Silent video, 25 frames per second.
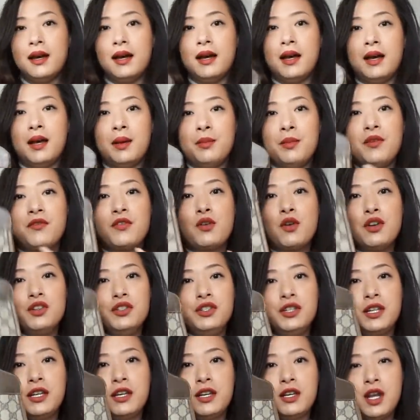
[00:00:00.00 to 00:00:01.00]
Of
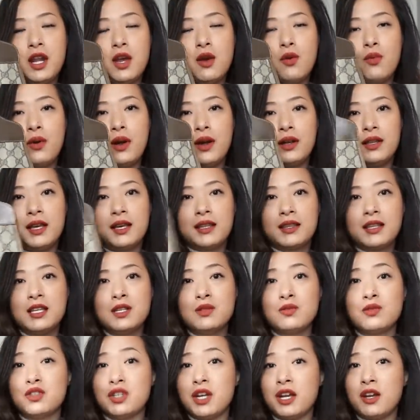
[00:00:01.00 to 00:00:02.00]
course, you can wear it like
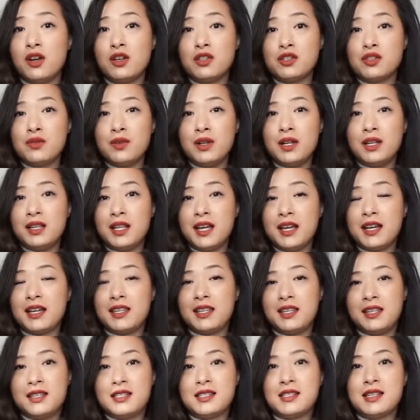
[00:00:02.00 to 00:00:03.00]
this, which I also really like. I
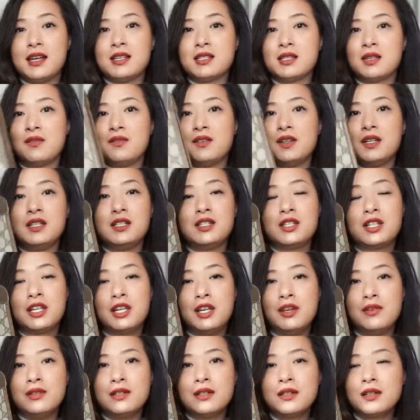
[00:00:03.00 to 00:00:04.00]
think the size of it is
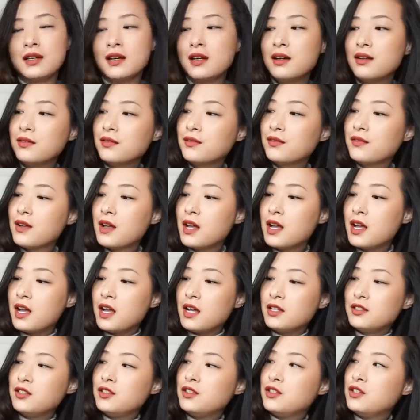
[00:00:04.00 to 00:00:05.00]
cute enough
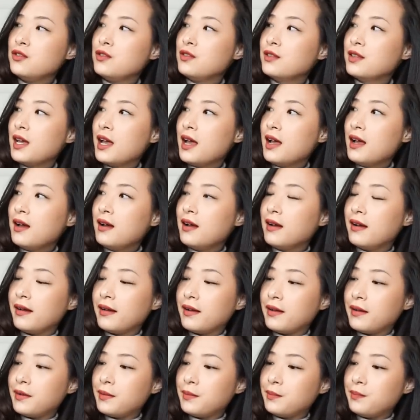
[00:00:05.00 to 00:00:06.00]
to do that.
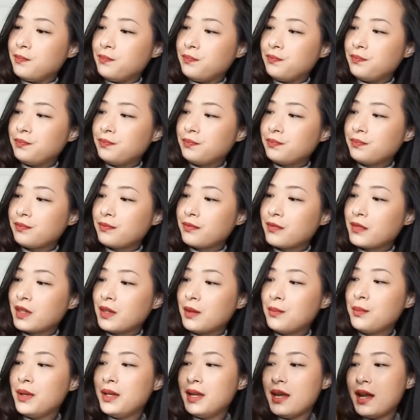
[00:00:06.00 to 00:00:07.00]

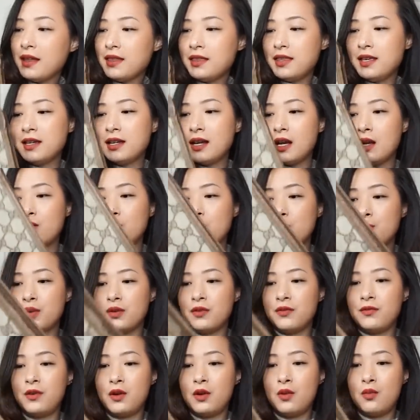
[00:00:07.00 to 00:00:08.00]
But yeah, I think I will
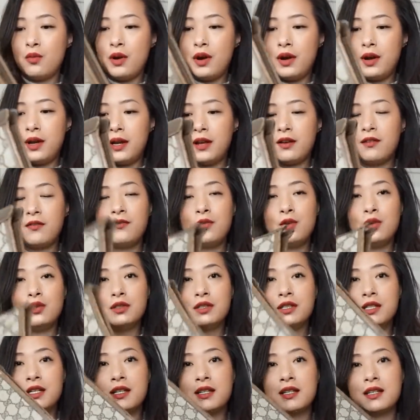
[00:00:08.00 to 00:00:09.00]
prefer wearing it
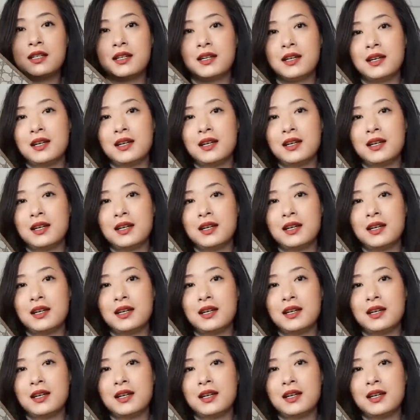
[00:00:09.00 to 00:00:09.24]
folded.